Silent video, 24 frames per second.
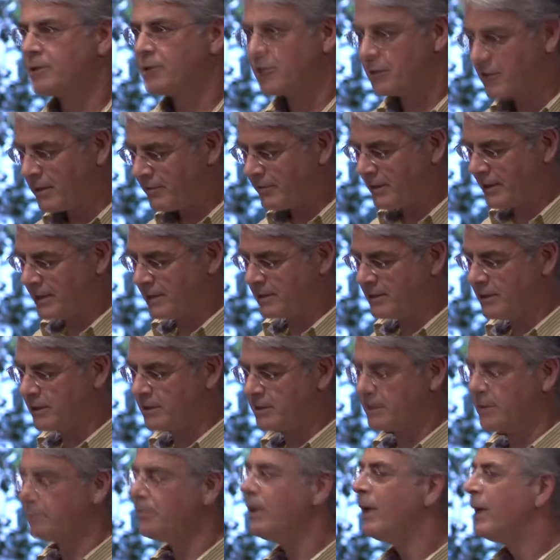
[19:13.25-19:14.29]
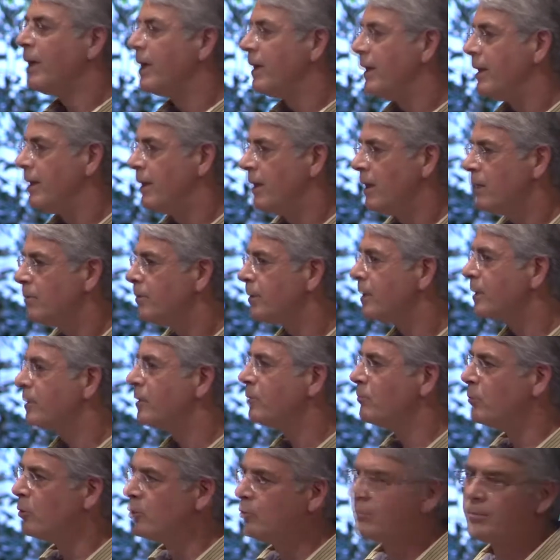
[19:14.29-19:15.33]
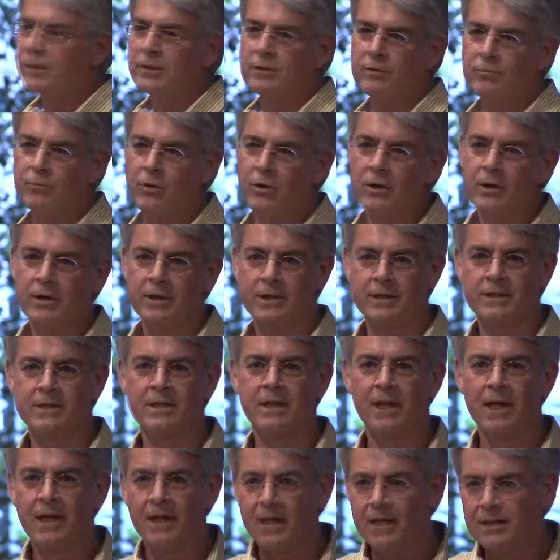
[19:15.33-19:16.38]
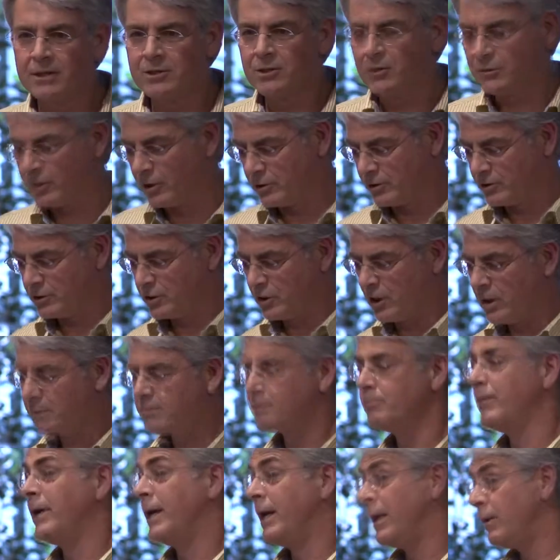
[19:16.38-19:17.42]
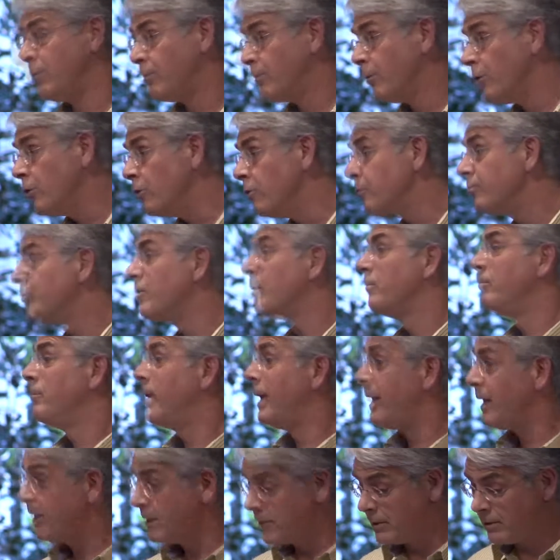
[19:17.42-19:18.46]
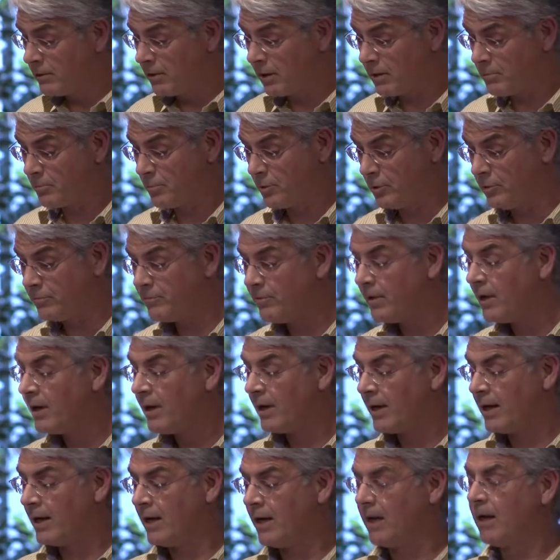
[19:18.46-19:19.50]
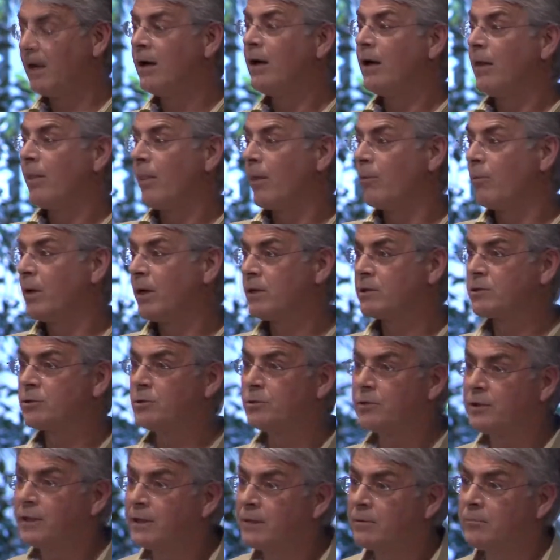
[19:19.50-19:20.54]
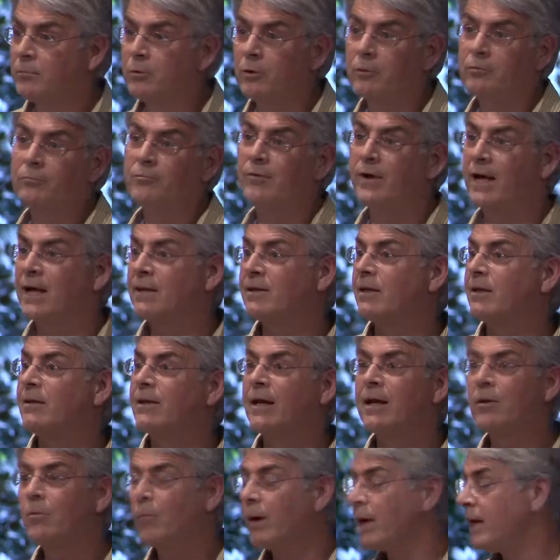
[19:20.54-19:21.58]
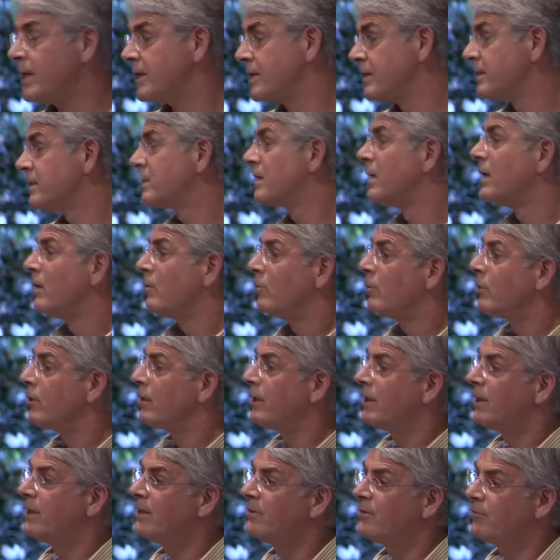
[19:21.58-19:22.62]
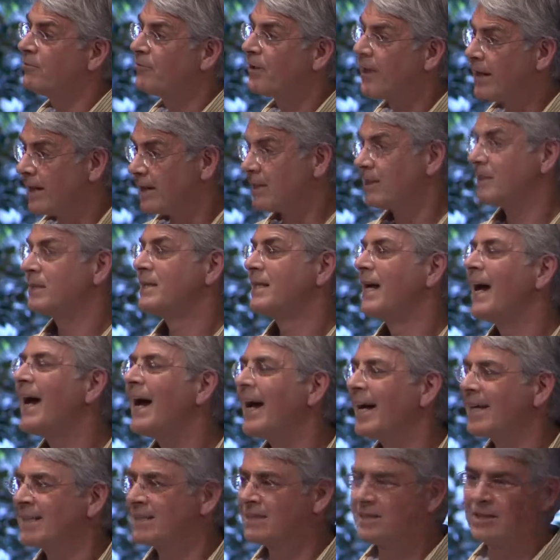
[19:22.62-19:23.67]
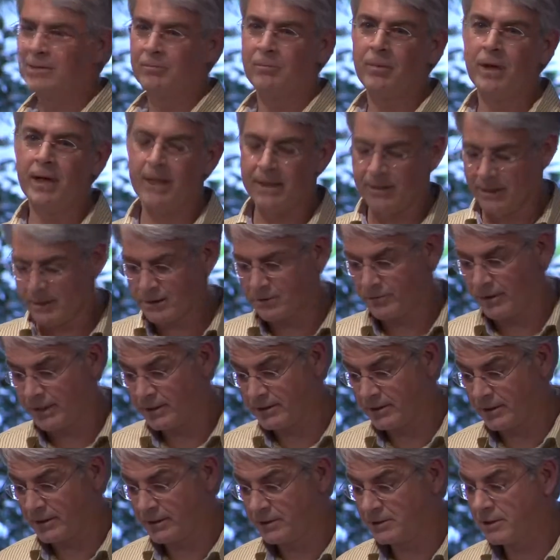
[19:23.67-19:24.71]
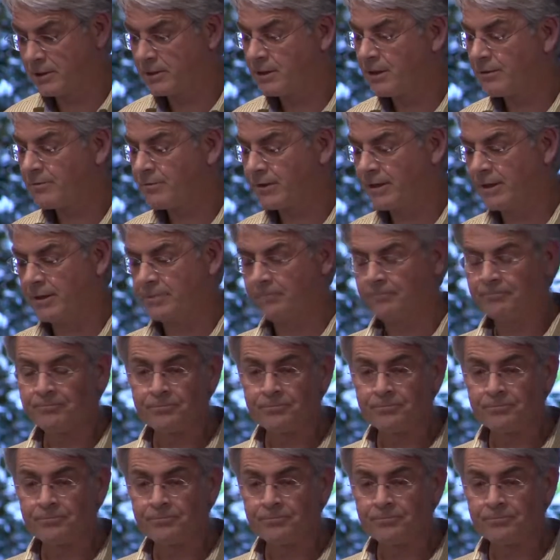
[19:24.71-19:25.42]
certificate system inhibited the movement of workers into those jobs. Many moved, many did not move. The ones who didn't move found that their wages were in effect taxed by this residence certificate.